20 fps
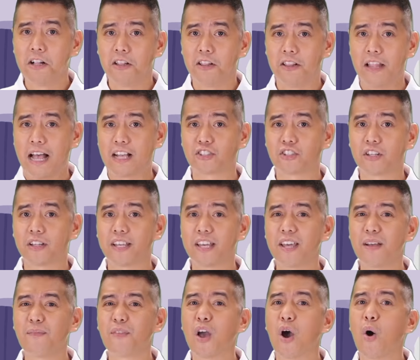
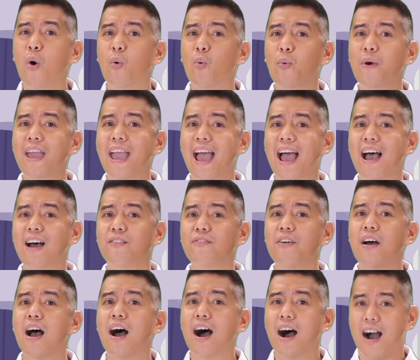Lastly, we have
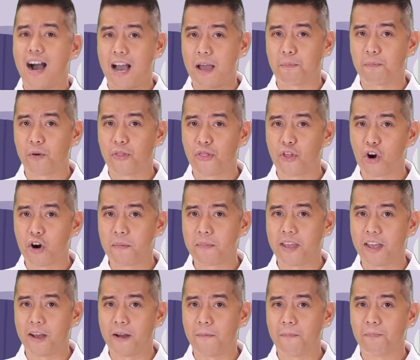
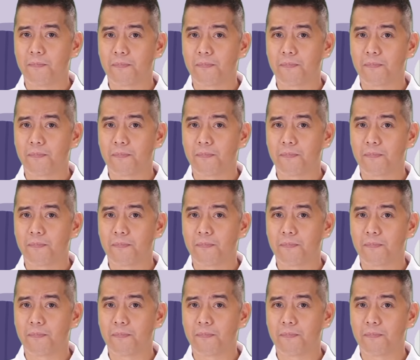hypothermia.